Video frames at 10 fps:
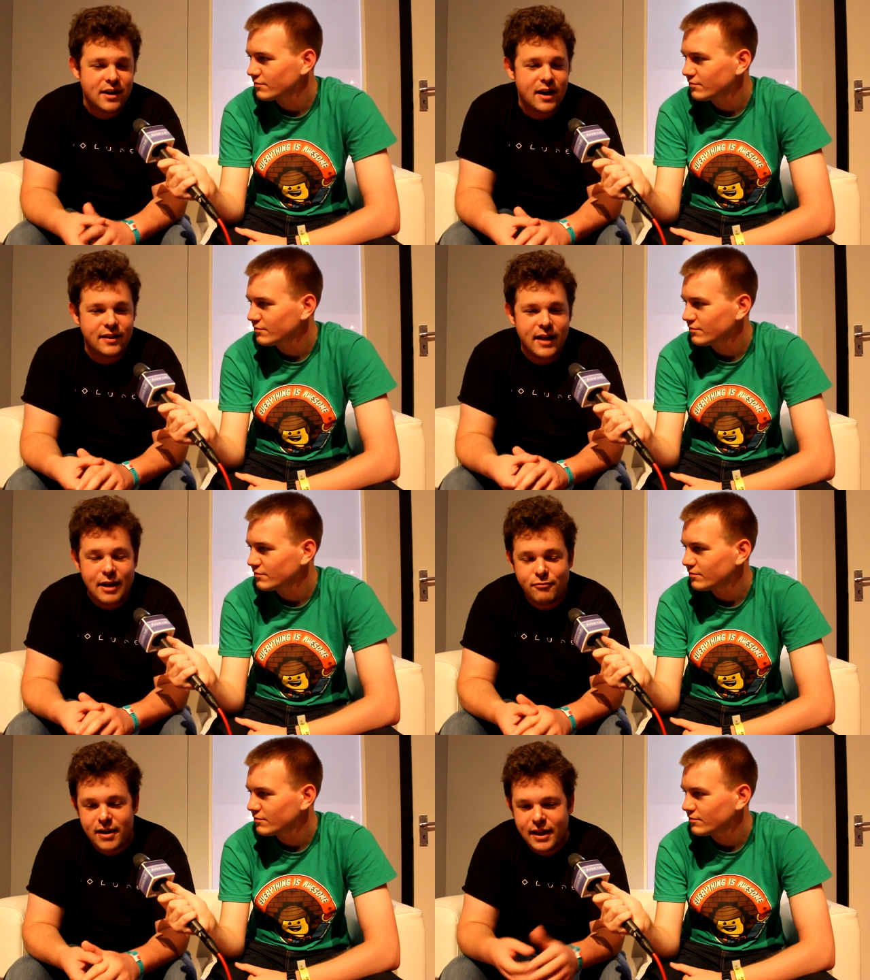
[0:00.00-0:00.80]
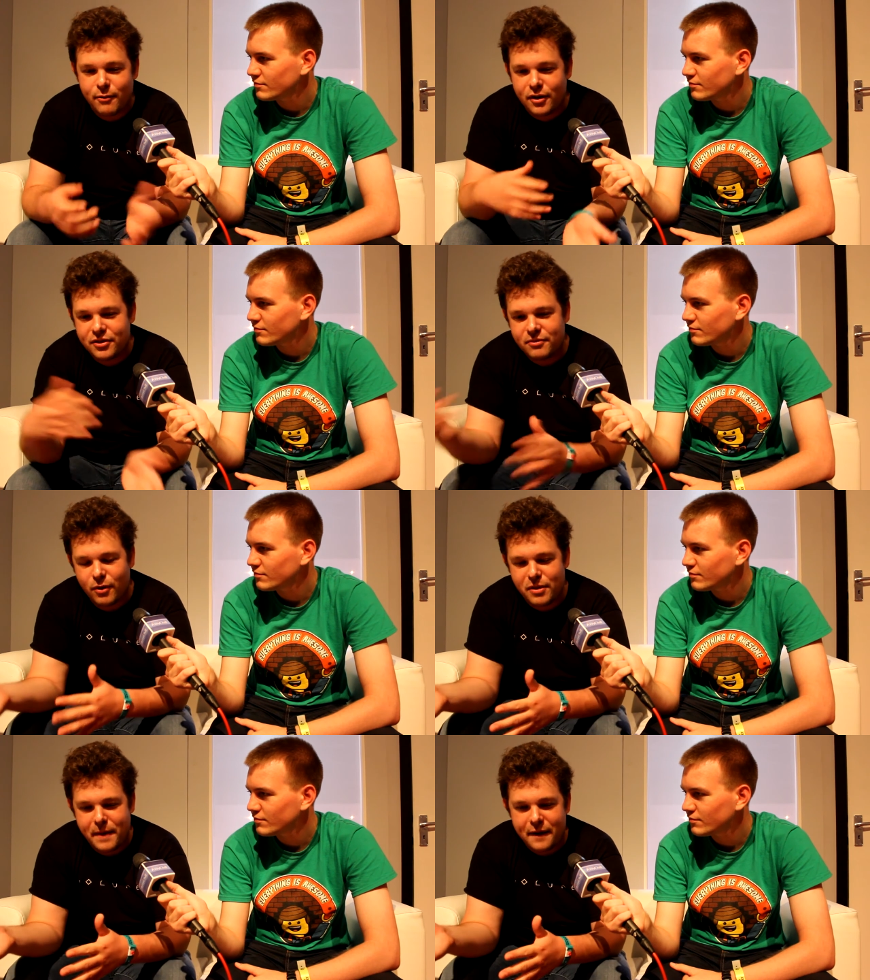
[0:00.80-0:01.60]
Speaker 1: And, and really, what,
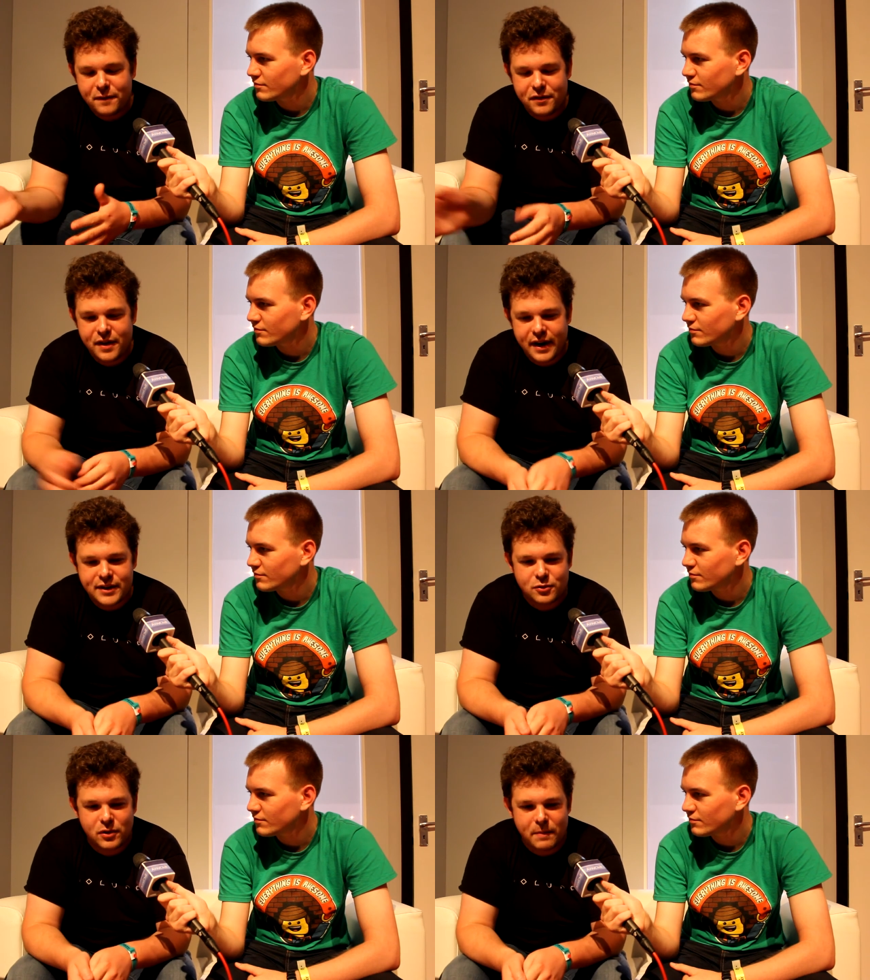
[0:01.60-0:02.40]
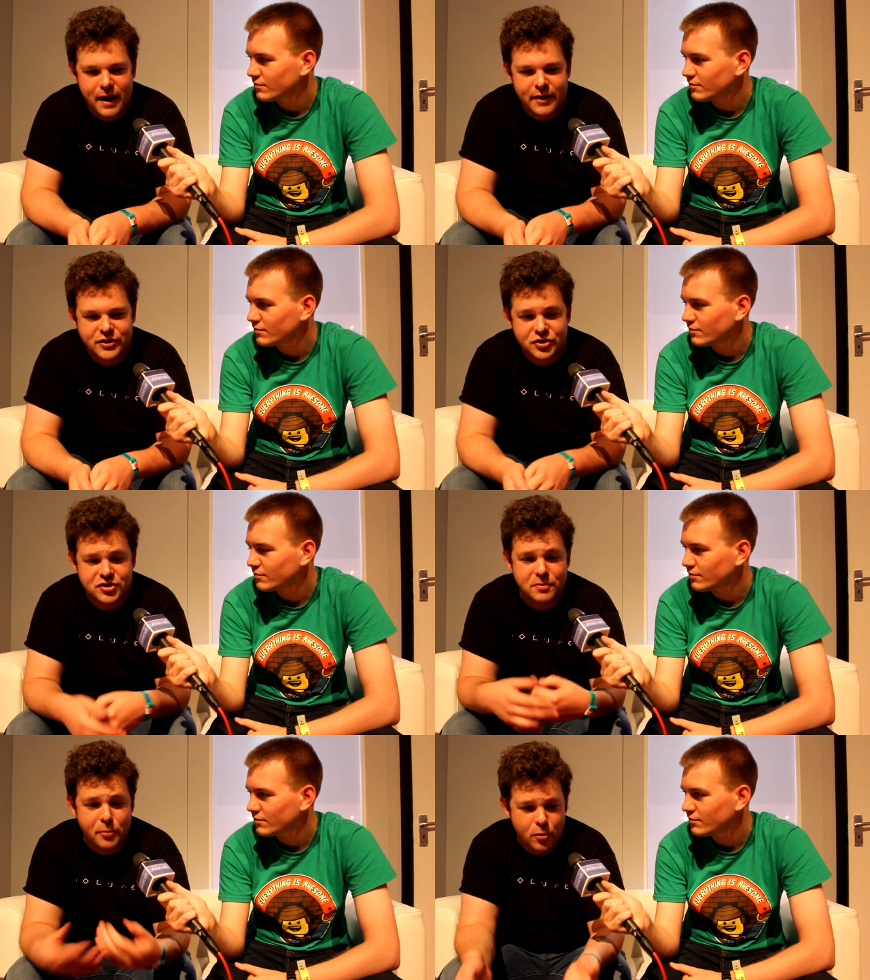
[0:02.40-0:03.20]
what the BAFTA thing is all about is
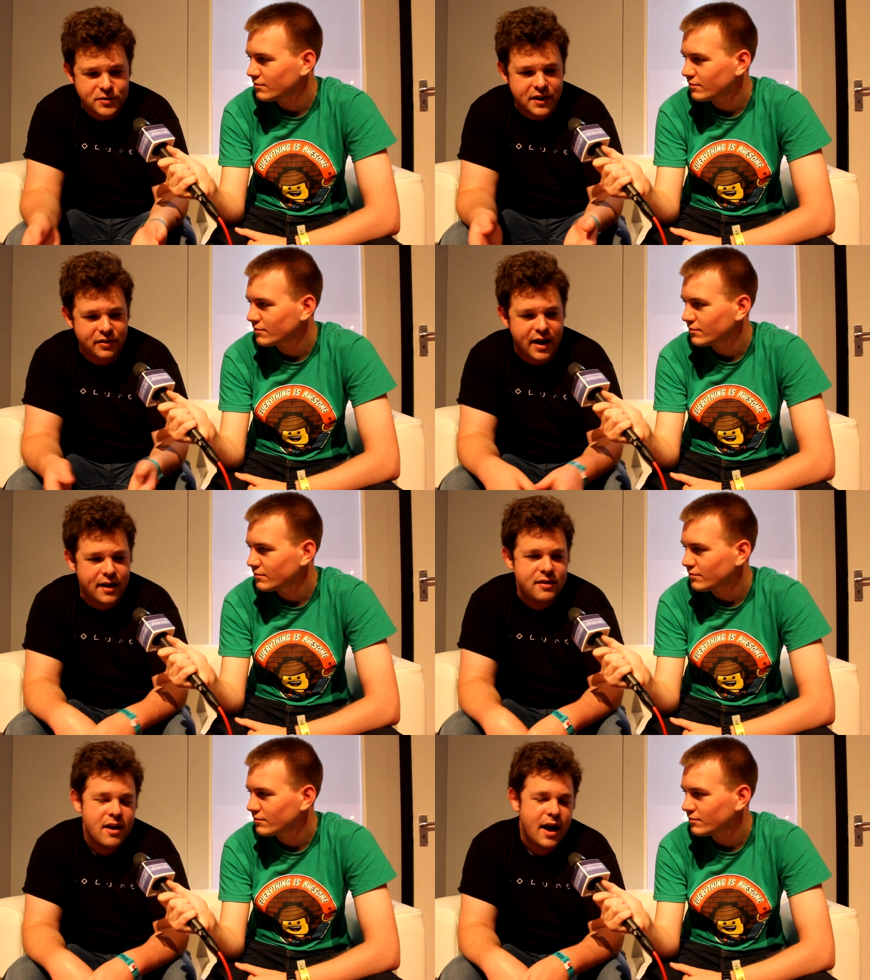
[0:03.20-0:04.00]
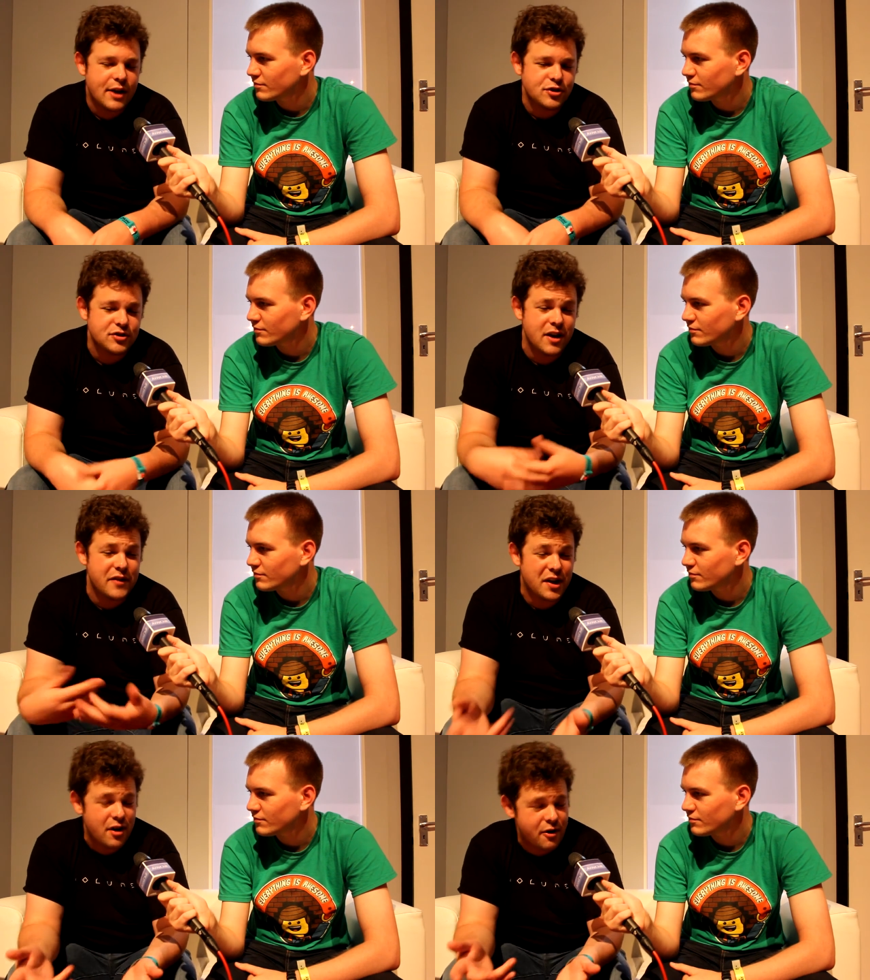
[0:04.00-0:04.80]
just supporting that and just kind
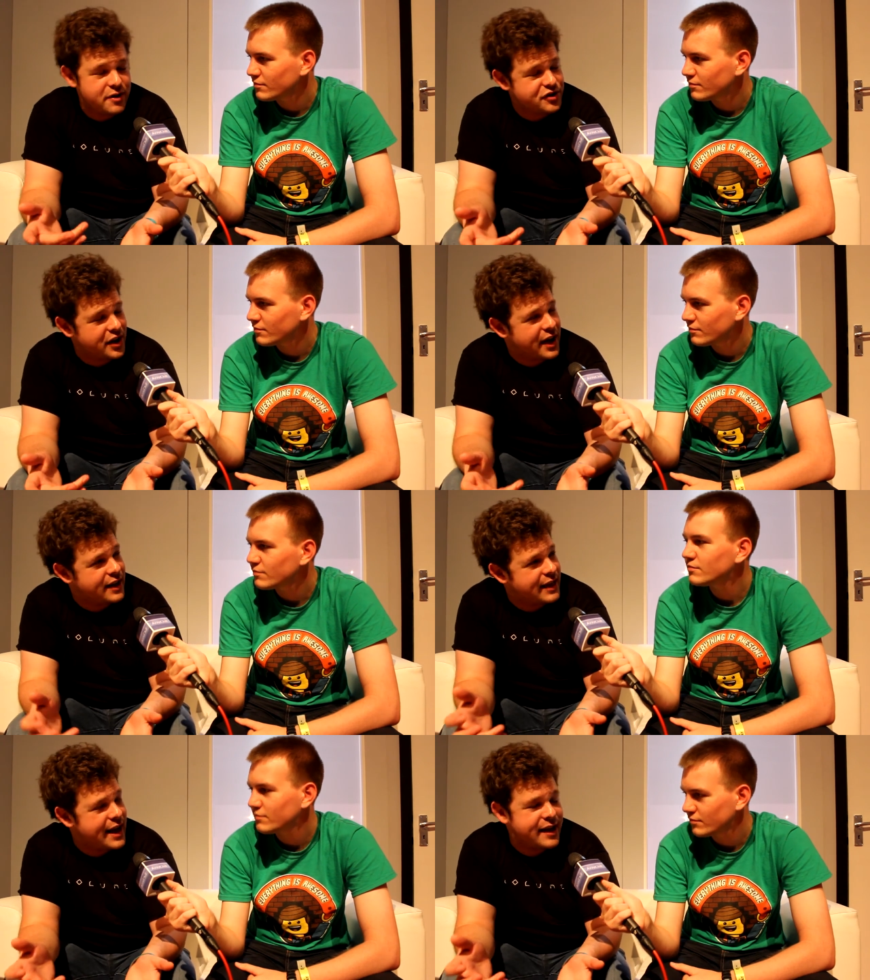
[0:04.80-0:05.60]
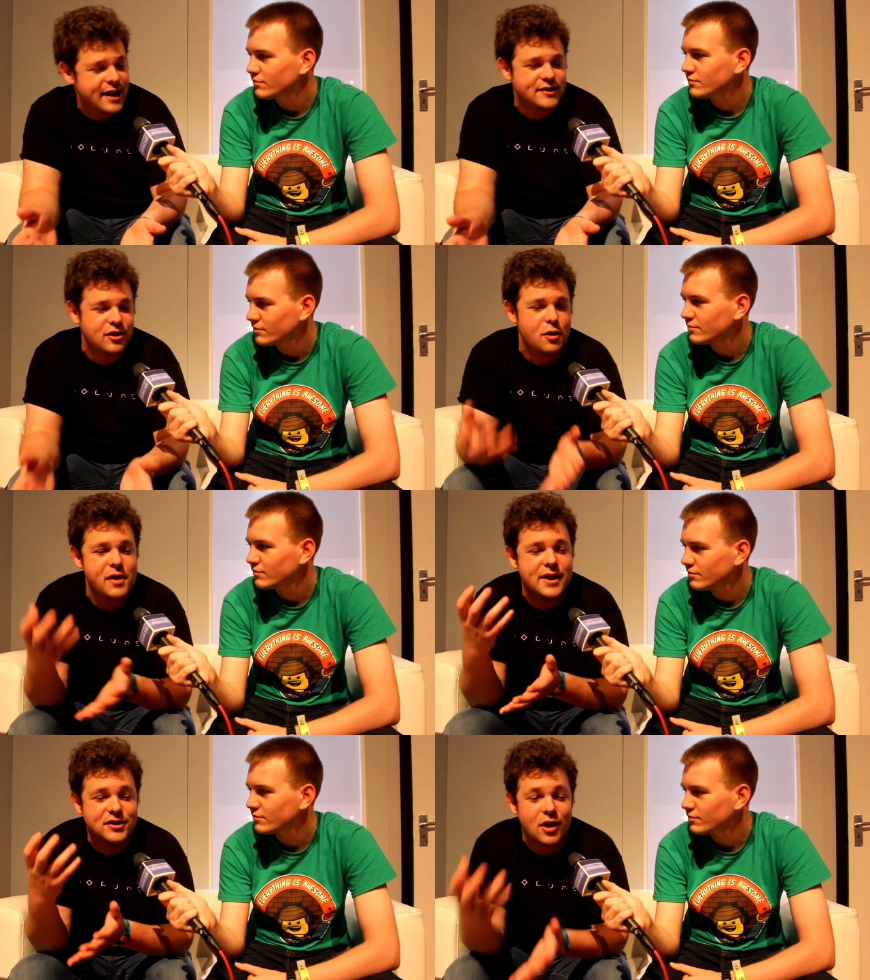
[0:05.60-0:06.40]
of encouraging it and letting kids know
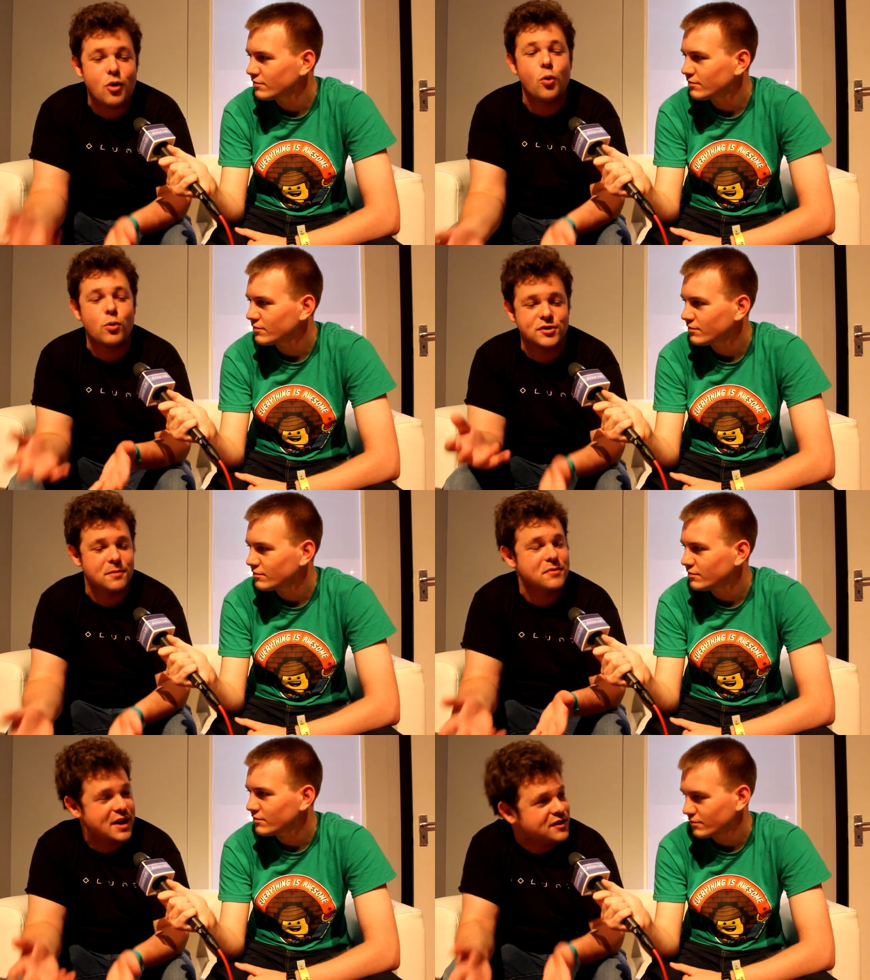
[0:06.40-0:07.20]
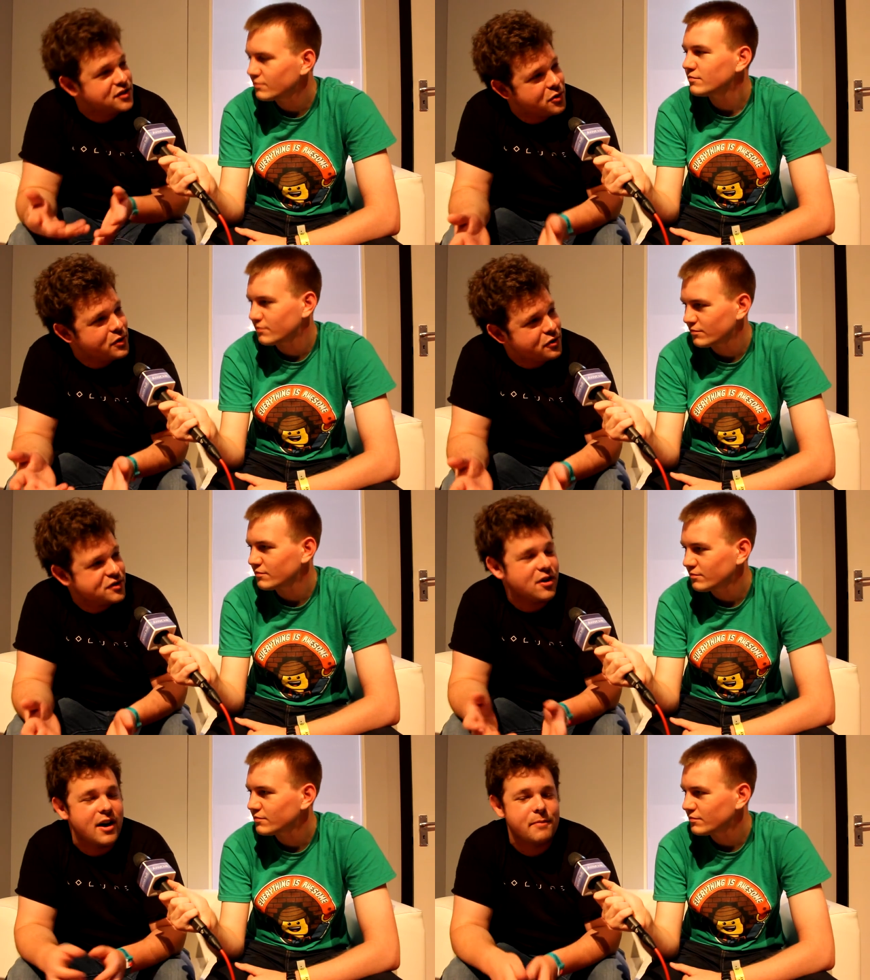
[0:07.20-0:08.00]
that it's an awesome thing to do with your
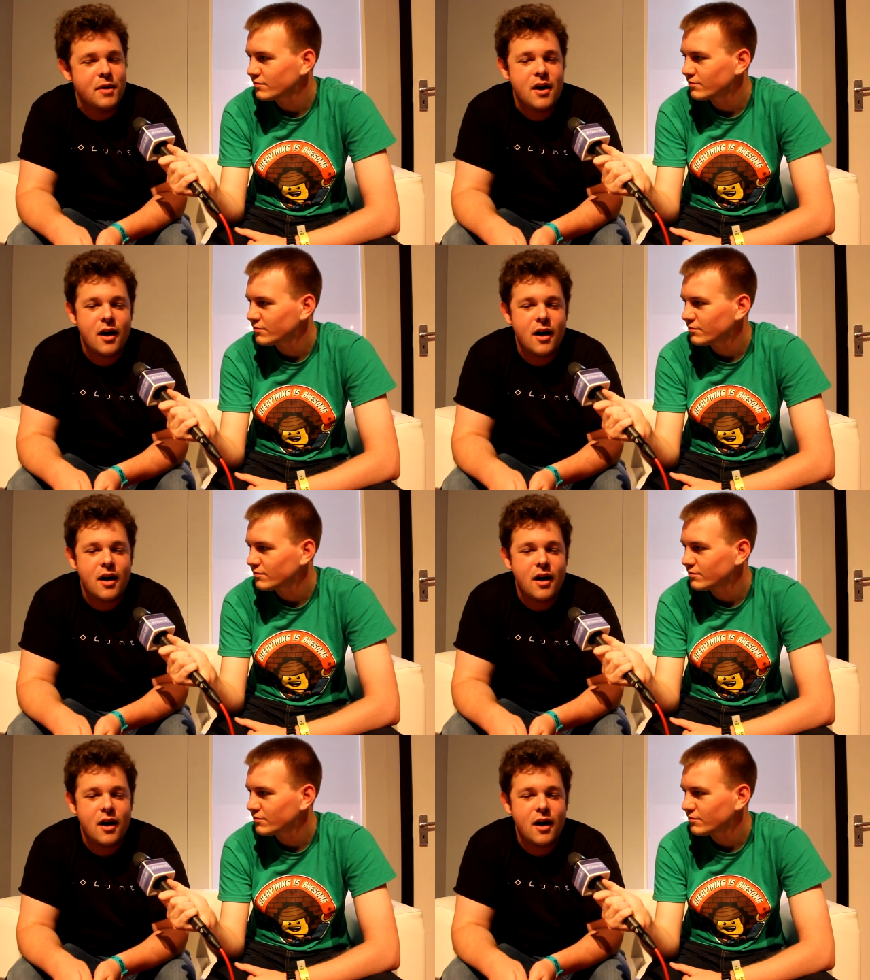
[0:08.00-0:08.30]
time.